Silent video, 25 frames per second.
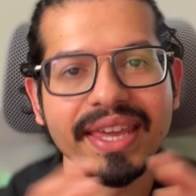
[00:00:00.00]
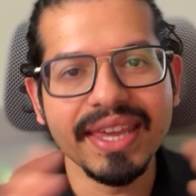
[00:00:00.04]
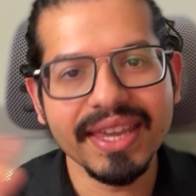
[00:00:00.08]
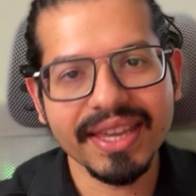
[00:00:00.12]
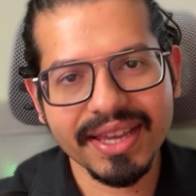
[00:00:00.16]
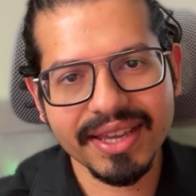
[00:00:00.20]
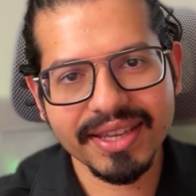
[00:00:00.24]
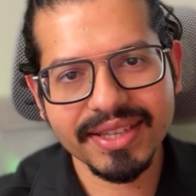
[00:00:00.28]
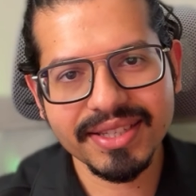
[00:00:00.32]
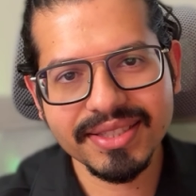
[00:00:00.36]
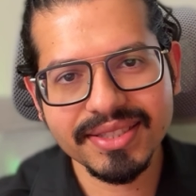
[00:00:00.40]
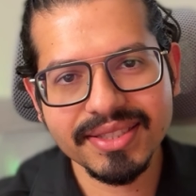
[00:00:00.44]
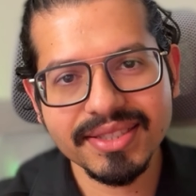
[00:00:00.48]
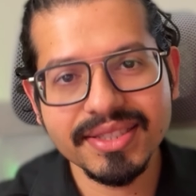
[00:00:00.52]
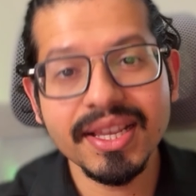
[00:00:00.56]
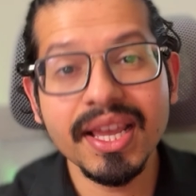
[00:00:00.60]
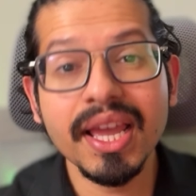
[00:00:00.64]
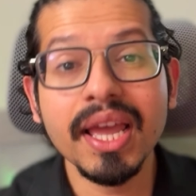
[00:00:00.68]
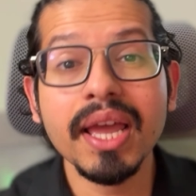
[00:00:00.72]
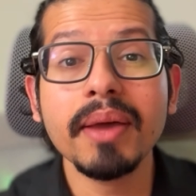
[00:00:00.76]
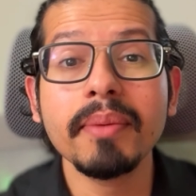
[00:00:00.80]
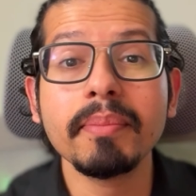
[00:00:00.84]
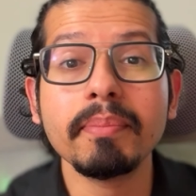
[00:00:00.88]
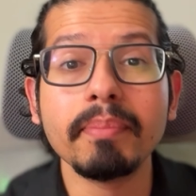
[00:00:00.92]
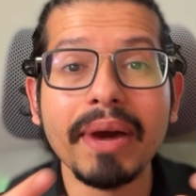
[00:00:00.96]
Hey guys,
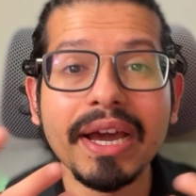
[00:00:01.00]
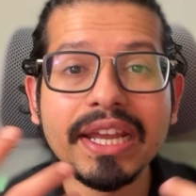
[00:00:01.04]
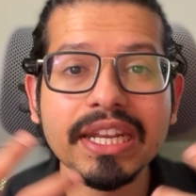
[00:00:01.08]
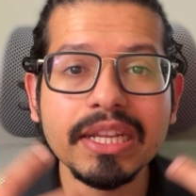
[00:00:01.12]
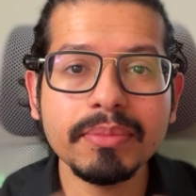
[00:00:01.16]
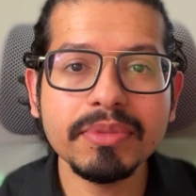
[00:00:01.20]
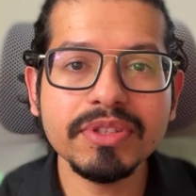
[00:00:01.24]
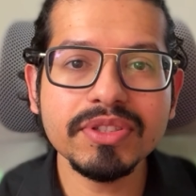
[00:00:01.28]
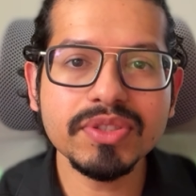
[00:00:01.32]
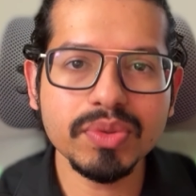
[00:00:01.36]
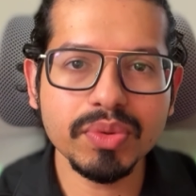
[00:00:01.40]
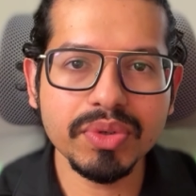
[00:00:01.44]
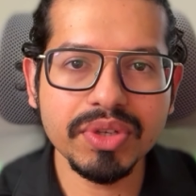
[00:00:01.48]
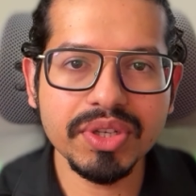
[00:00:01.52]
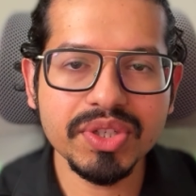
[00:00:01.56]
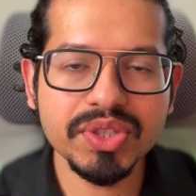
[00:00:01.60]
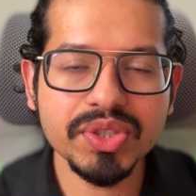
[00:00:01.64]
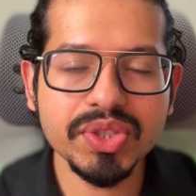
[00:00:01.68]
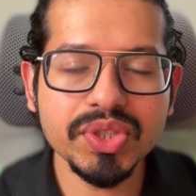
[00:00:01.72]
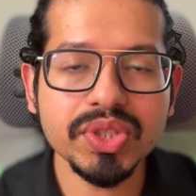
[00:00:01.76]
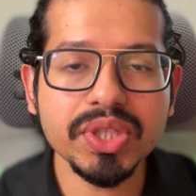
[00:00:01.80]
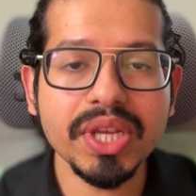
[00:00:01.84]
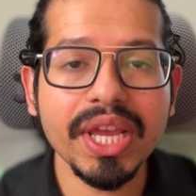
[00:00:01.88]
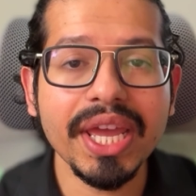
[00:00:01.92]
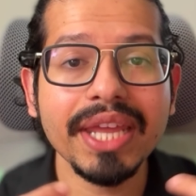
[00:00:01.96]
my name is Suyash
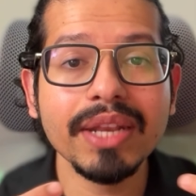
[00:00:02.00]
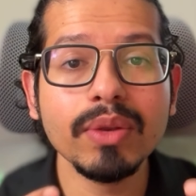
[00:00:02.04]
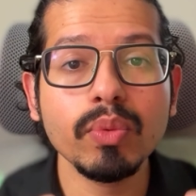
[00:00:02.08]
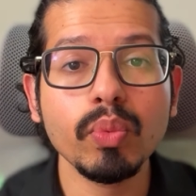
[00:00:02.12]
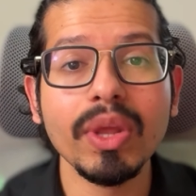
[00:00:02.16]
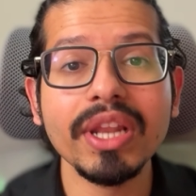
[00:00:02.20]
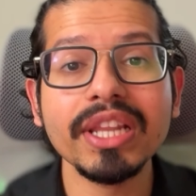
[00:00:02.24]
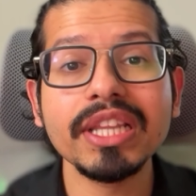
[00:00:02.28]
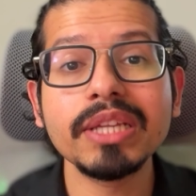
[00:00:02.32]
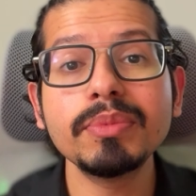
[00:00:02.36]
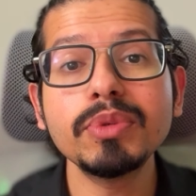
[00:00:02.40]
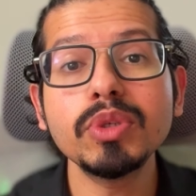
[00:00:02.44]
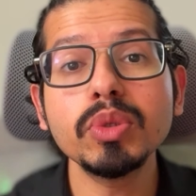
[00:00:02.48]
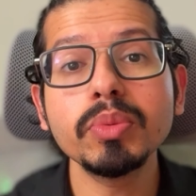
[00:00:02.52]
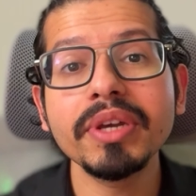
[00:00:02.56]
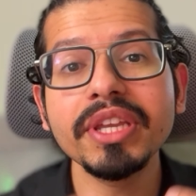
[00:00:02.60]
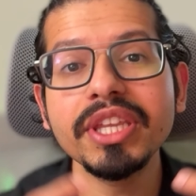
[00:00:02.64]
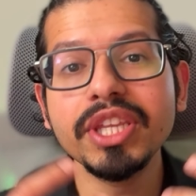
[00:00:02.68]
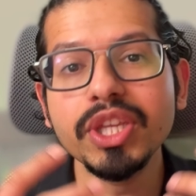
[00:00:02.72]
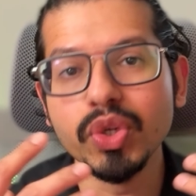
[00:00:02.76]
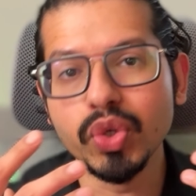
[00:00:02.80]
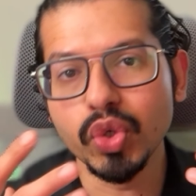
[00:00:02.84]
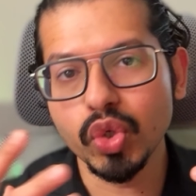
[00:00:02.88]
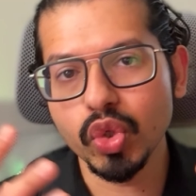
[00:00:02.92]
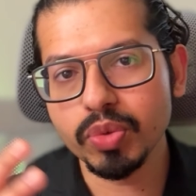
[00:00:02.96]
and welcome to my
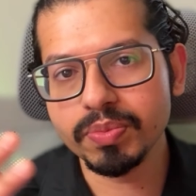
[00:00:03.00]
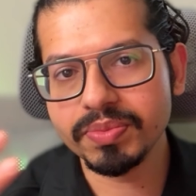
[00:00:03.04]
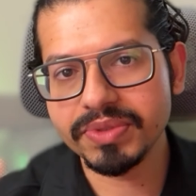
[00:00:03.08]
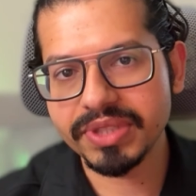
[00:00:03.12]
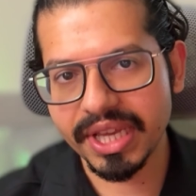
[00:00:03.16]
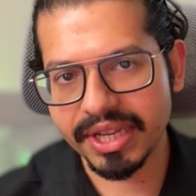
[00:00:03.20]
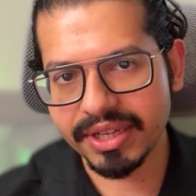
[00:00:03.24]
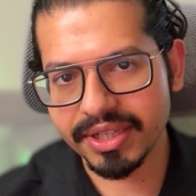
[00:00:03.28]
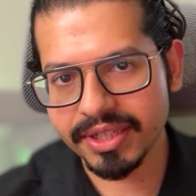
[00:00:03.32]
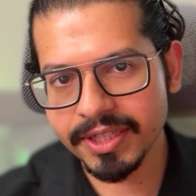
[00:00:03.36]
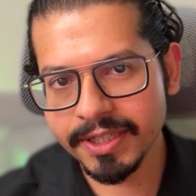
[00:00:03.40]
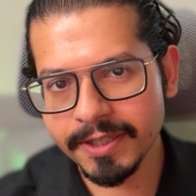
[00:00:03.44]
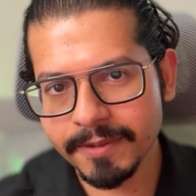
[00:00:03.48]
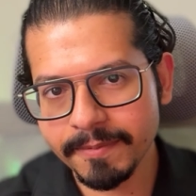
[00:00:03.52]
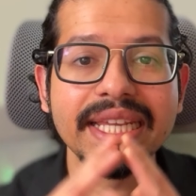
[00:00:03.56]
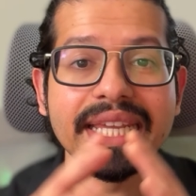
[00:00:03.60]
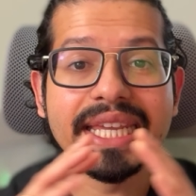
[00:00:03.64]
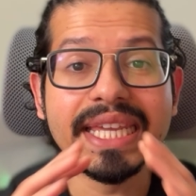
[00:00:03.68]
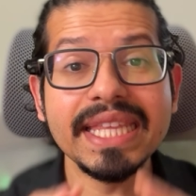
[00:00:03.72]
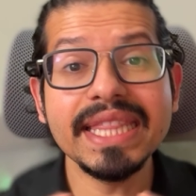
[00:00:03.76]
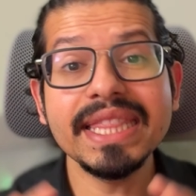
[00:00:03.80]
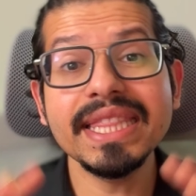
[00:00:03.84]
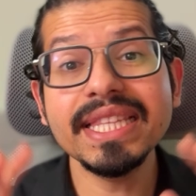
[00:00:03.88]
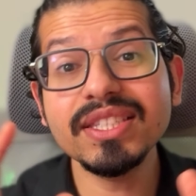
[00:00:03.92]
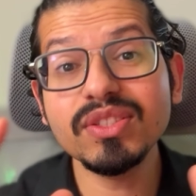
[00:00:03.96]
YouTube channel.
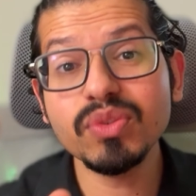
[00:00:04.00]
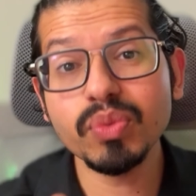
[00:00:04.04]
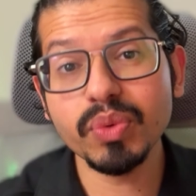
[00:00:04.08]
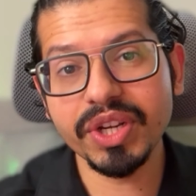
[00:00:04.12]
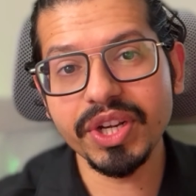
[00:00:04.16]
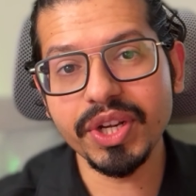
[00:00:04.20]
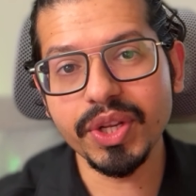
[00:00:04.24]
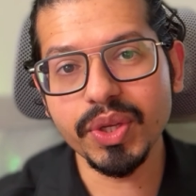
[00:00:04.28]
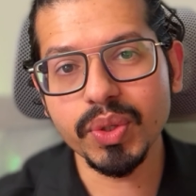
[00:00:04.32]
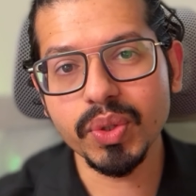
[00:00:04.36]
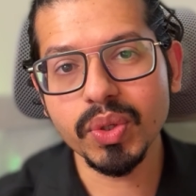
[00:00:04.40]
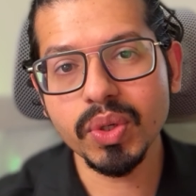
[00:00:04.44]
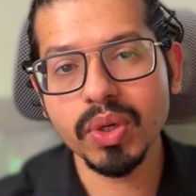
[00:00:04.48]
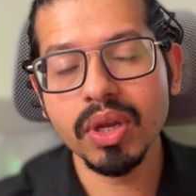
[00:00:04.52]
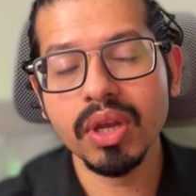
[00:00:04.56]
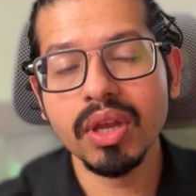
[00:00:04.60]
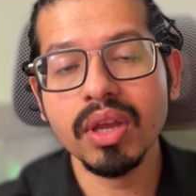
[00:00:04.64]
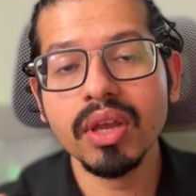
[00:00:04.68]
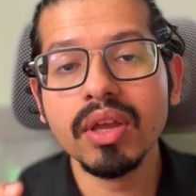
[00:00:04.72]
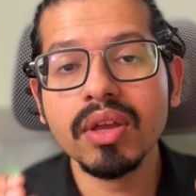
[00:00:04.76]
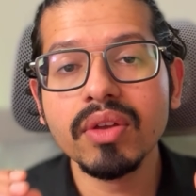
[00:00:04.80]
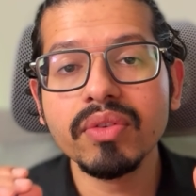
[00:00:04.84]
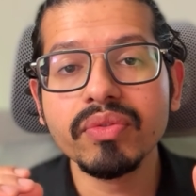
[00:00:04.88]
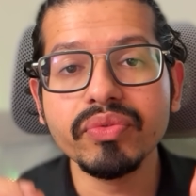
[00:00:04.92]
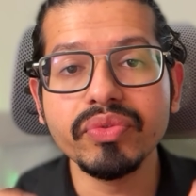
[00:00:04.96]
In this video,
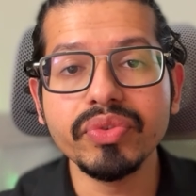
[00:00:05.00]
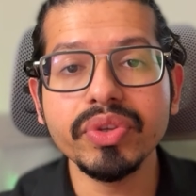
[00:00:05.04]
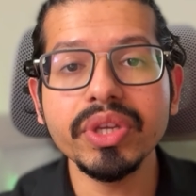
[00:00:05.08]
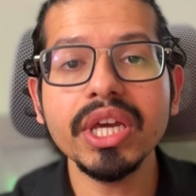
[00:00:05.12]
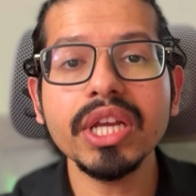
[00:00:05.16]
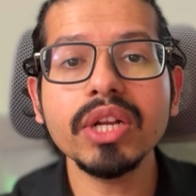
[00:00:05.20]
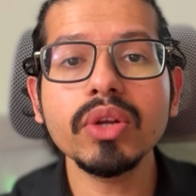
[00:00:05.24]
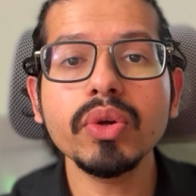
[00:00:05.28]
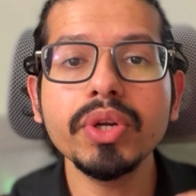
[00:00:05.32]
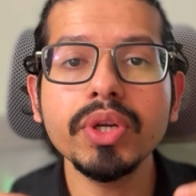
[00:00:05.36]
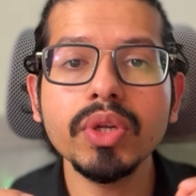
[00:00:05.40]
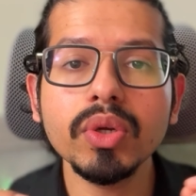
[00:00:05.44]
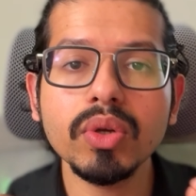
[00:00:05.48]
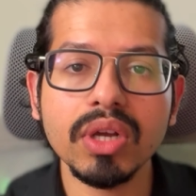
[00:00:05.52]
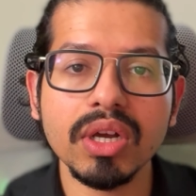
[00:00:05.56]
we are going to